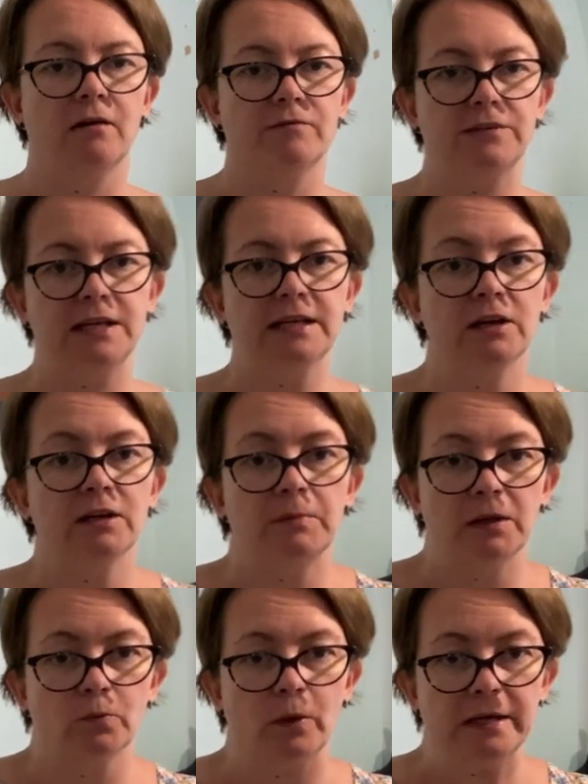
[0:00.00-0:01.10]
I've taken it in a bit at
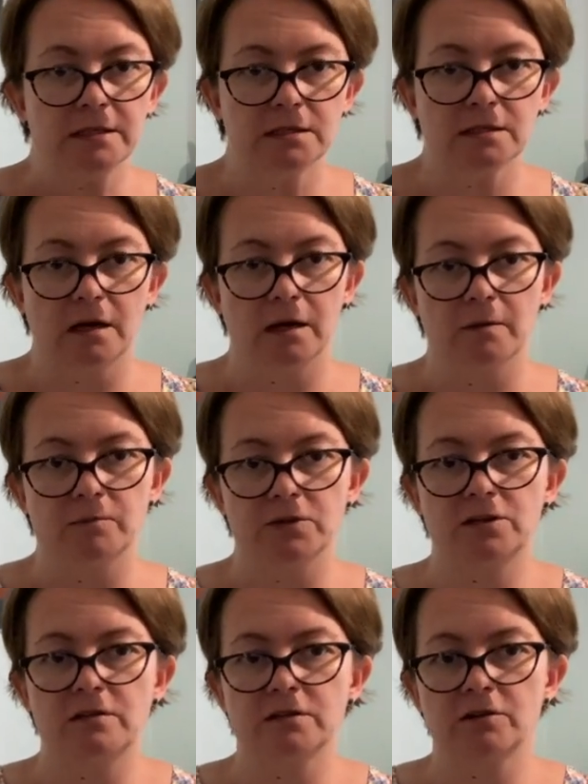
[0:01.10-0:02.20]
the waist, um, just
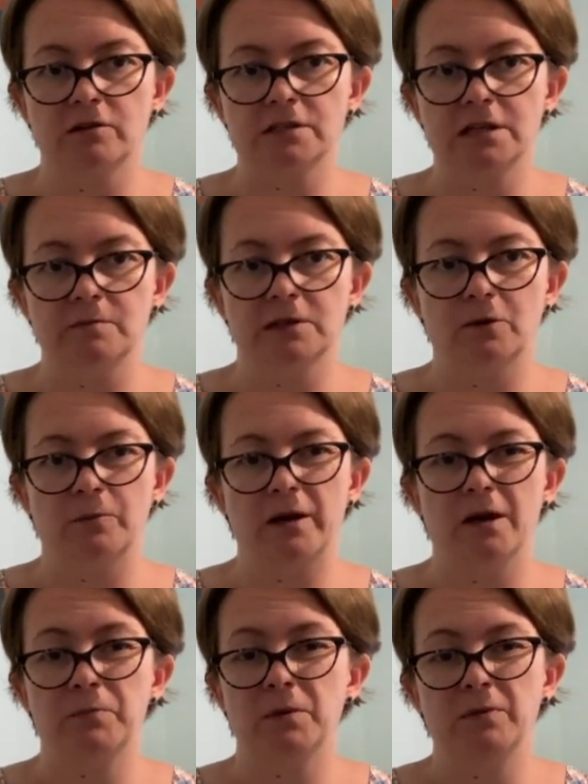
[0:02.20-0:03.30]
at the side seams a little bit. I
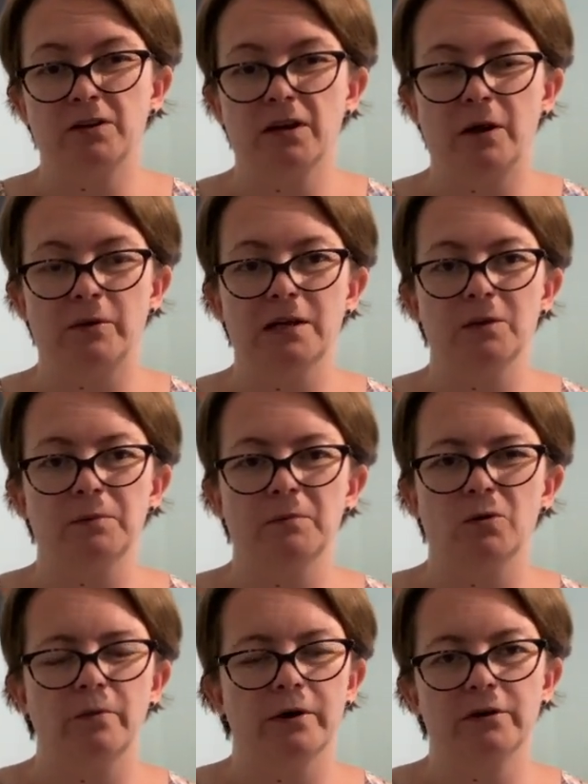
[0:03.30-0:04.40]
probably could go in a little bit
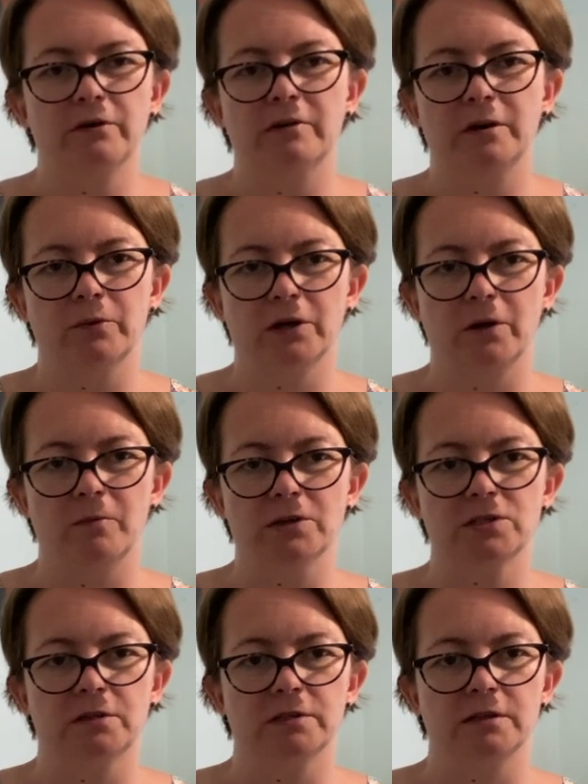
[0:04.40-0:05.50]
more, but I don't really want to go much
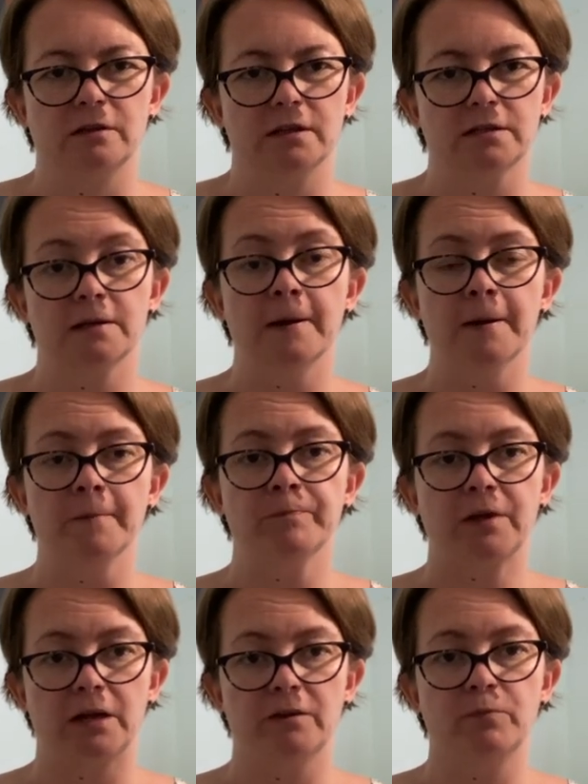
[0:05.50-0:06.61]
tighter than this.
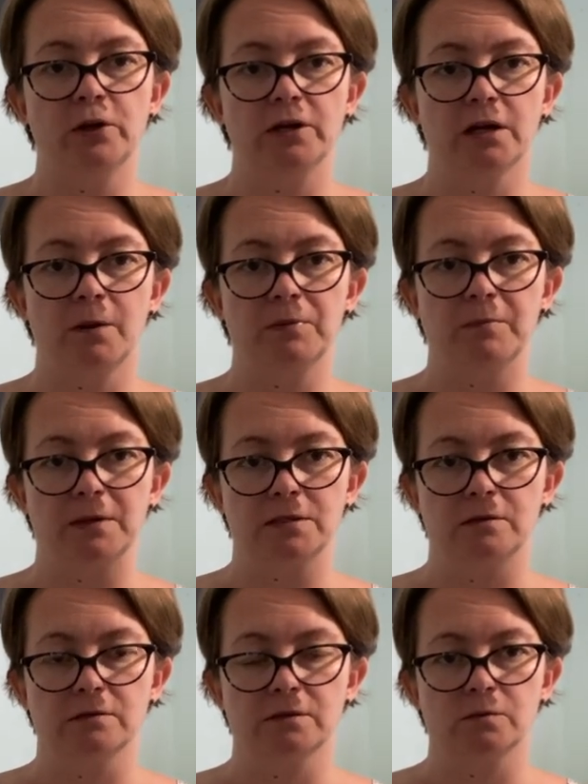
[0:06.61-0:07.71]
And I put in a couple of bust
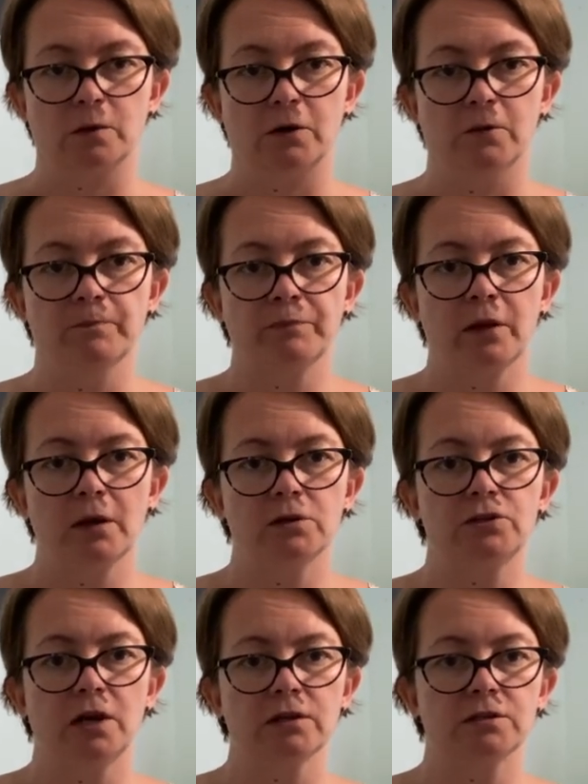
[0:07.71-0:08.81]
darts as well,
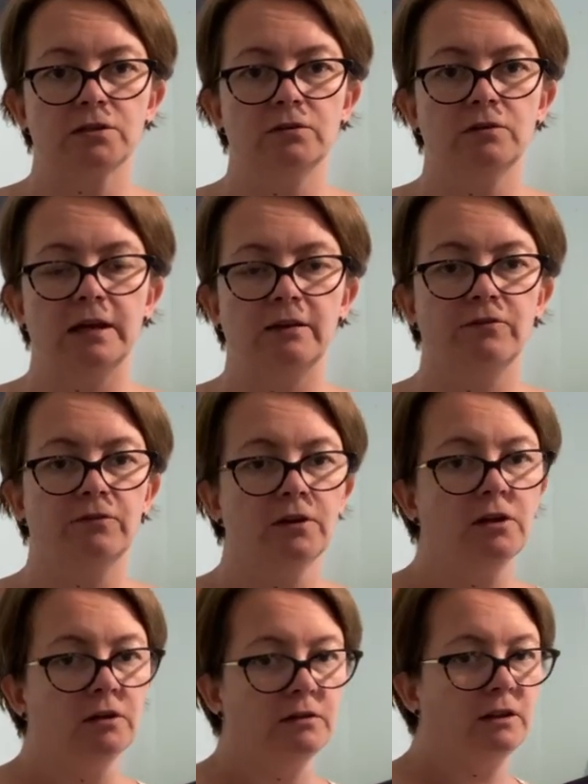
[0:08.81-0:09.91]
just to give
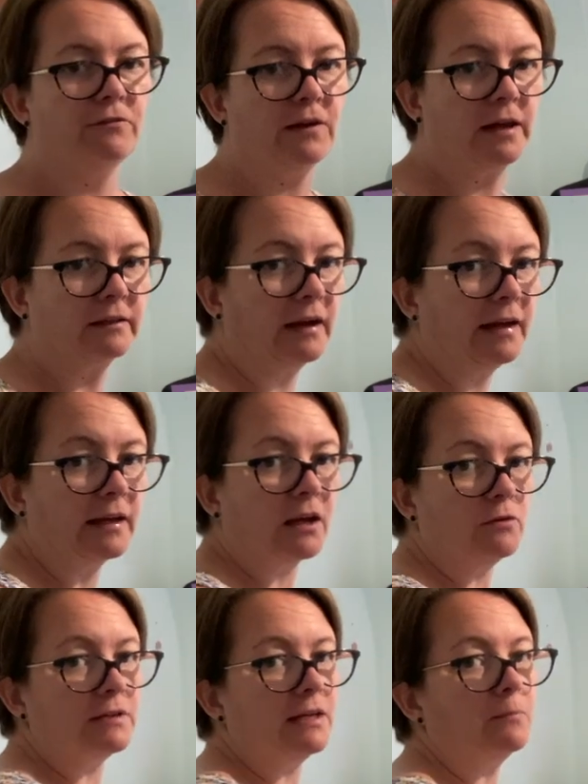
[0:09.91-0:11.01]
the effect that it
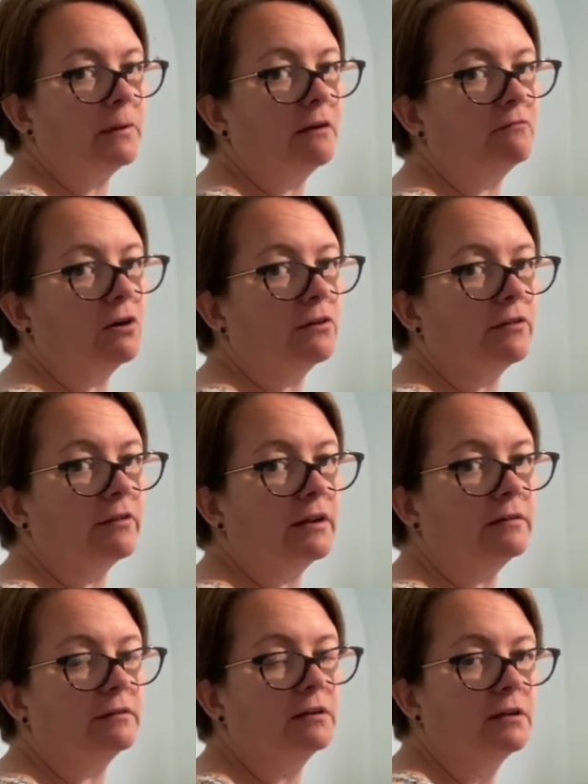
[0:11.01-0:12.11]
goes in a bit rather
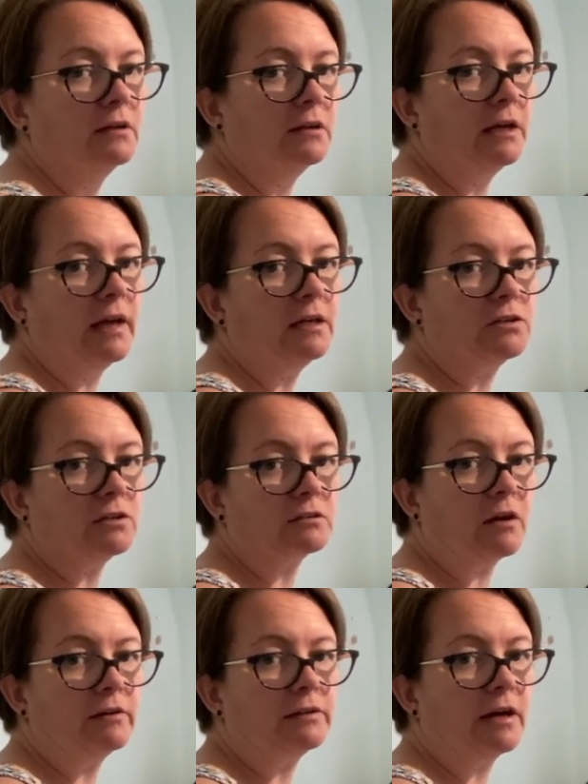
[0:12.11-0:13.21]
than it just
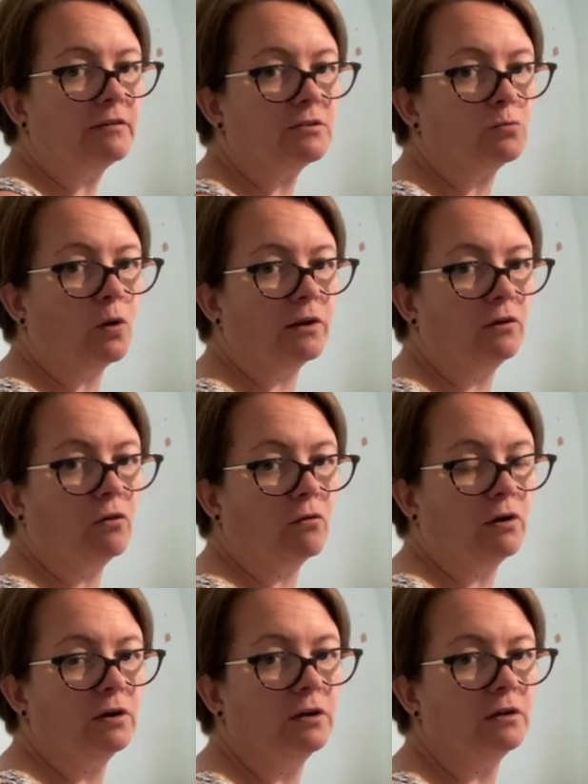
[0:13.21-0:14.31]
going down as one long
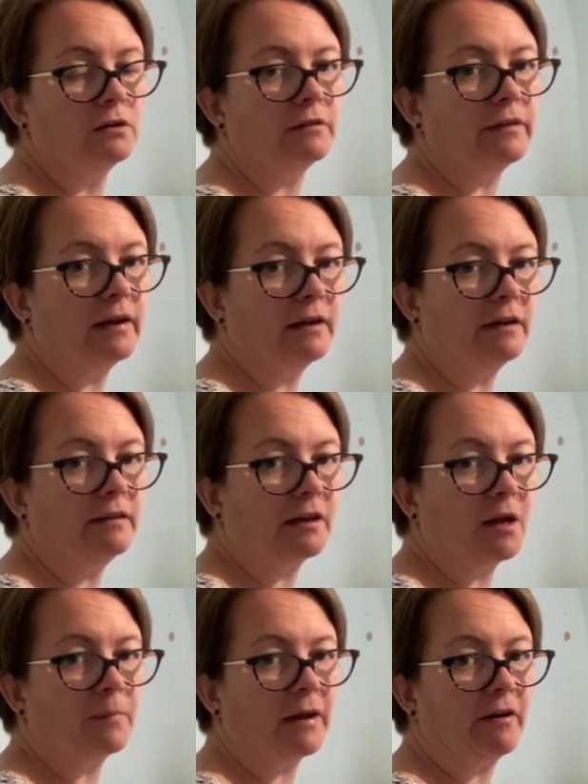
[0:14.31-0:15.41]
thing and then
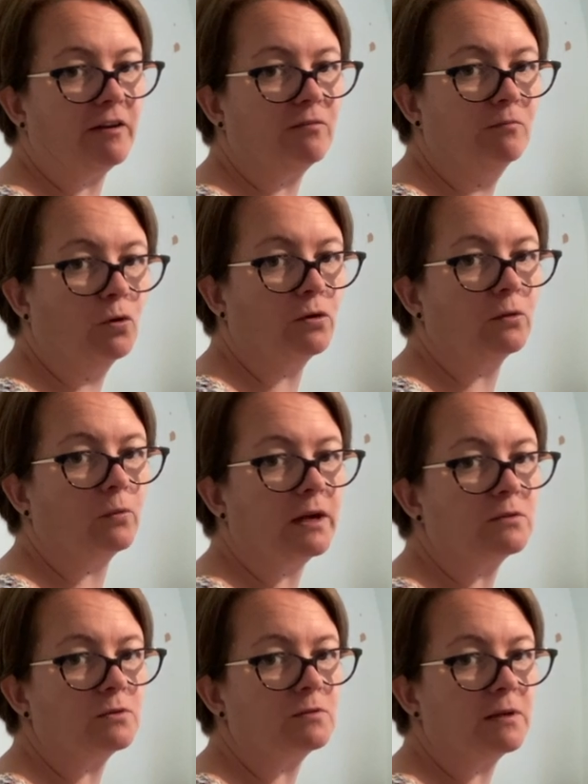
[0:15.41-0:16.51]
coming out even more at the waist,
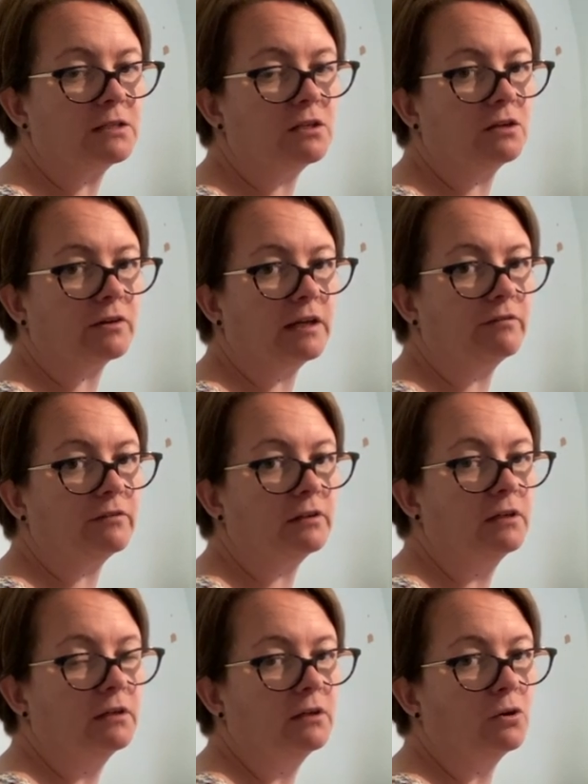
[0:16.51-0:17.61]
which makes you look even,
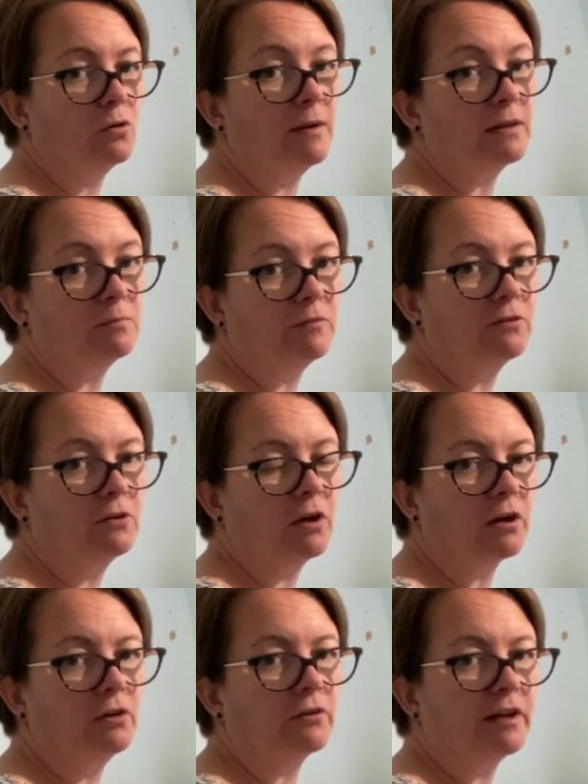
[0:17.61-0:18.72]
or makes me feel like
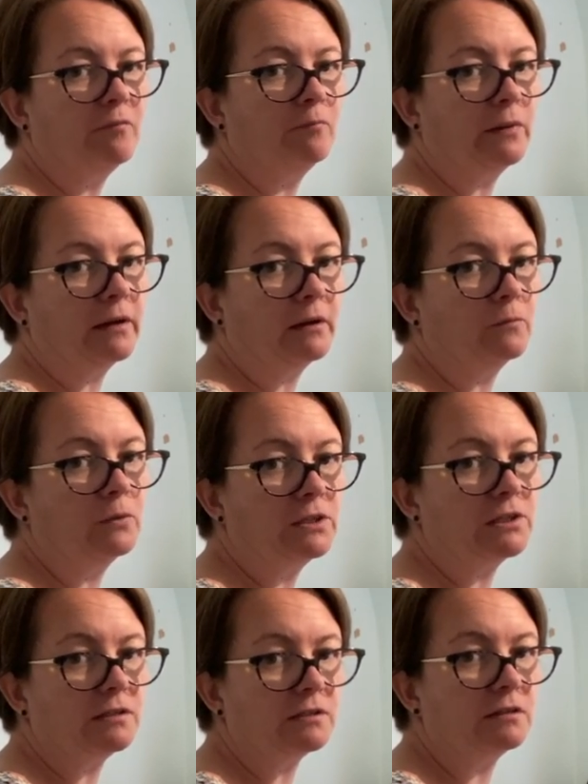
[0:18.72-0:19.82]
I look even bigger, which
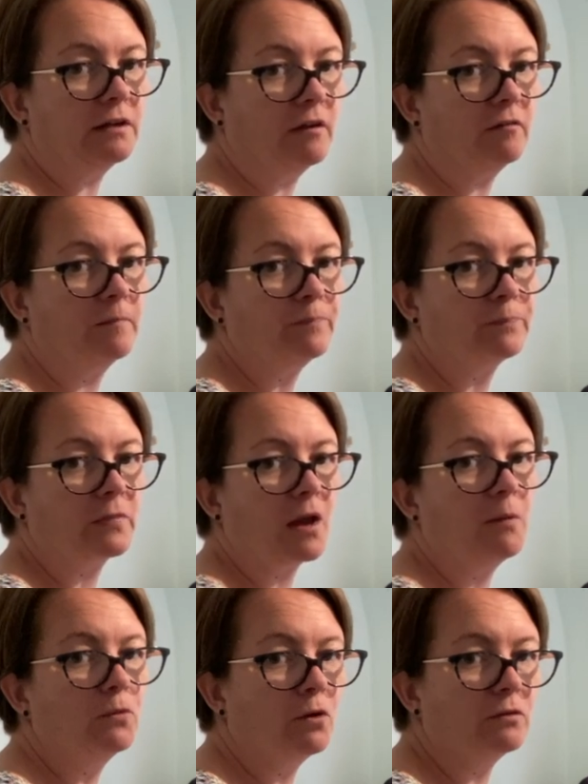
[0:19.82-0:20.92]
is, you know,
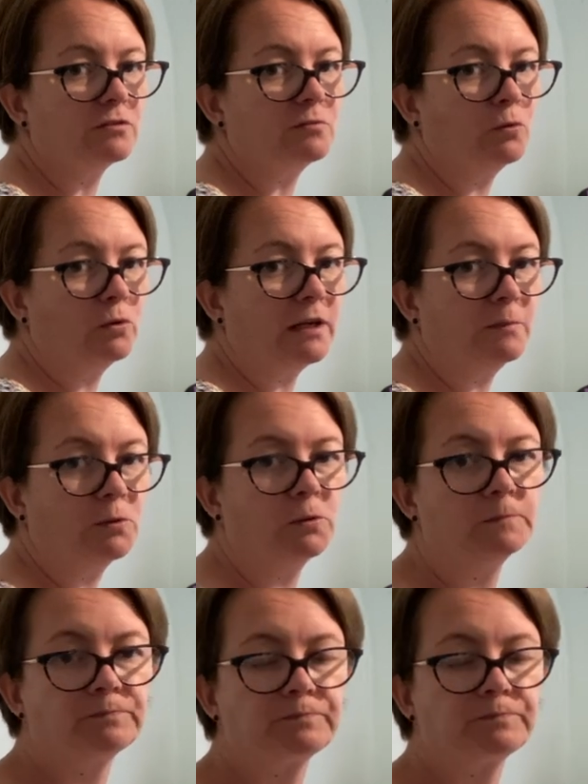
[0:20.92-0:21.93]
I'm not small anymore.